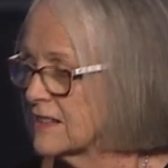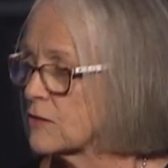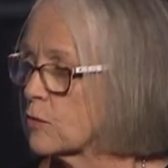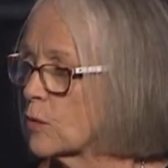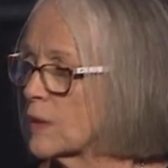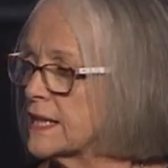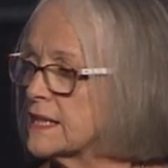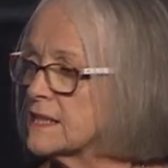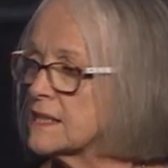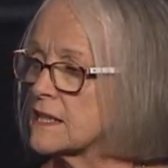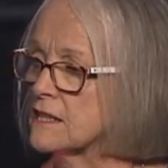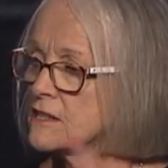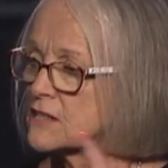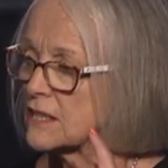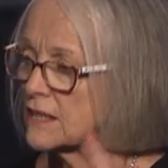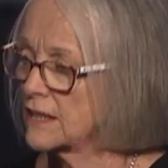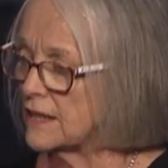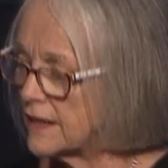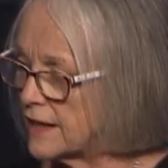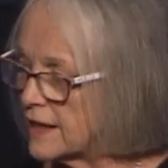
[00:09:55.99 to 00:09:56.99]
We need to
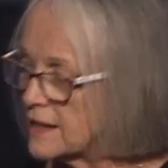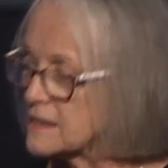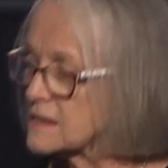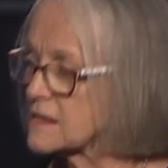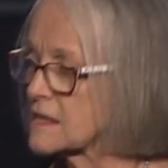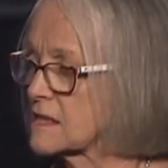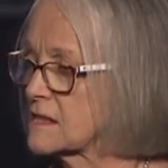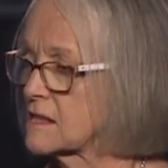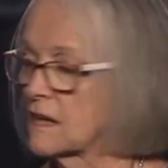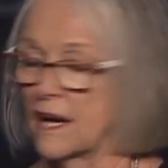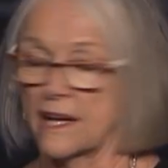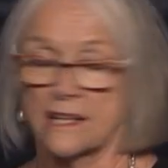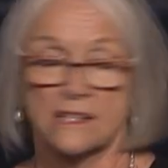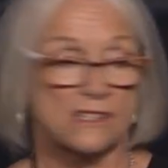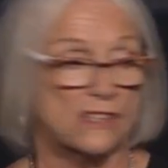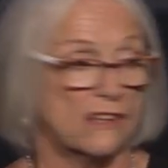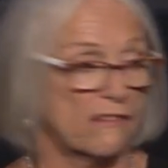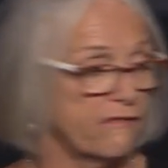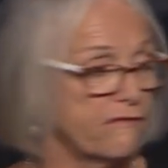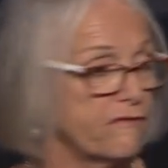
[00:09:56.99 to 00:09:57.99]
exercise
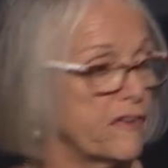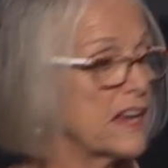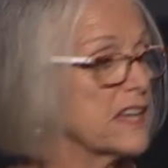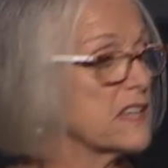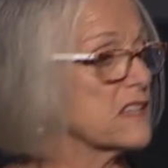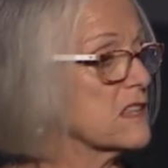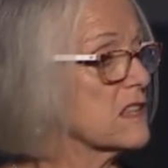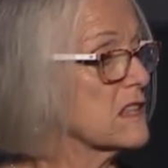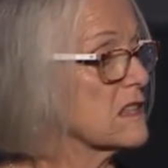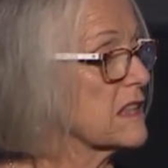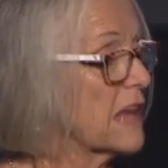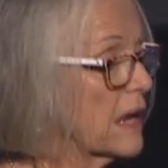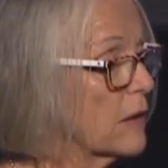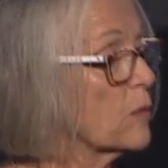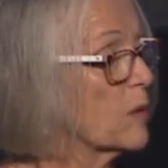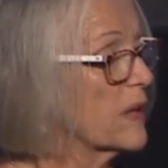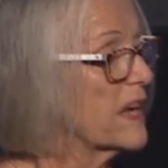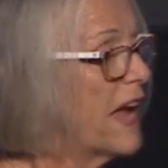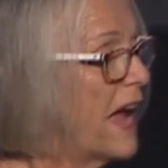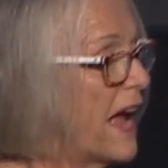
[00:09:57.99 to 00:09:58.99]
the faith that
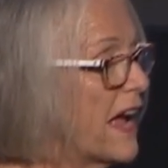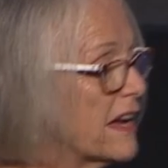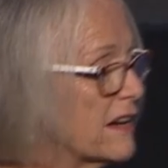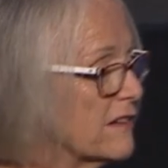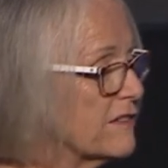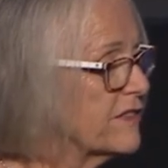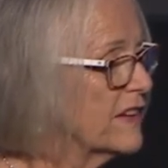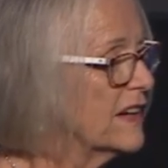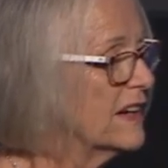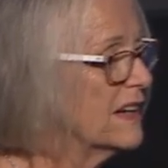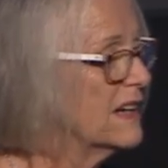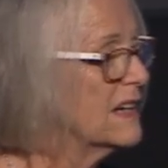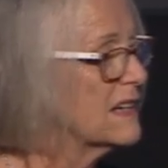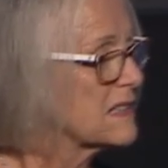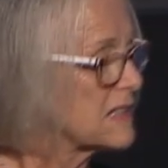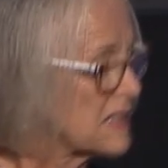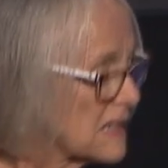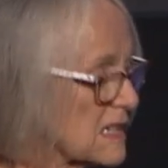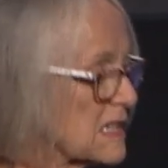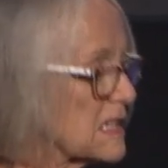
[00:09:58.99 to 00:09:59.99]
we have
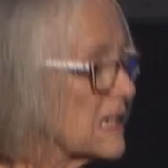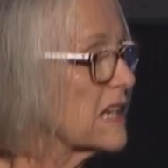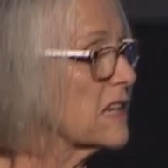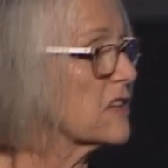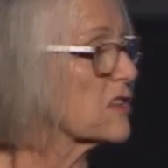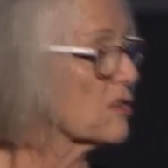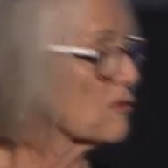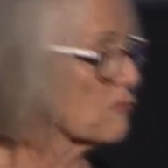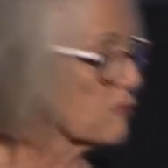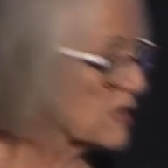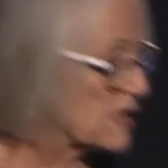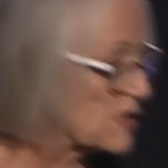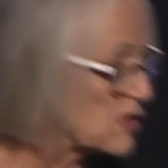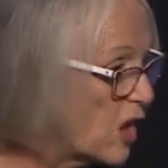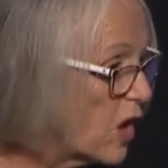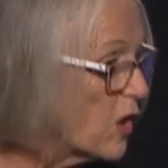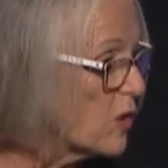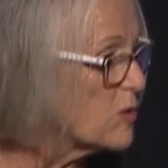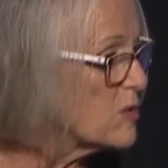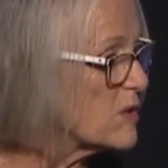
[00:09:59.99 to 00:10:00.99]
to see the
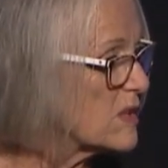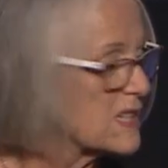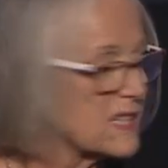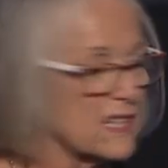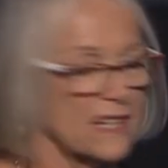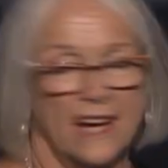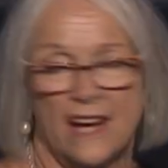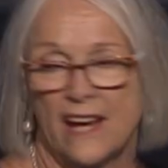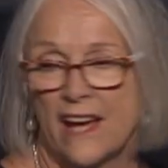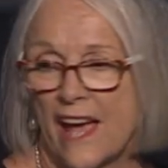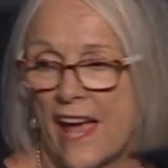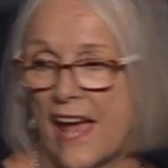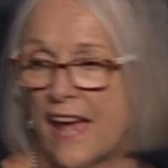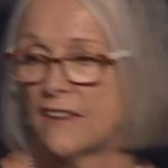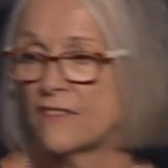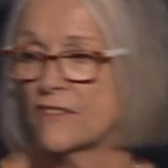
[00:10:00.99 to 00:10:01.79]
results and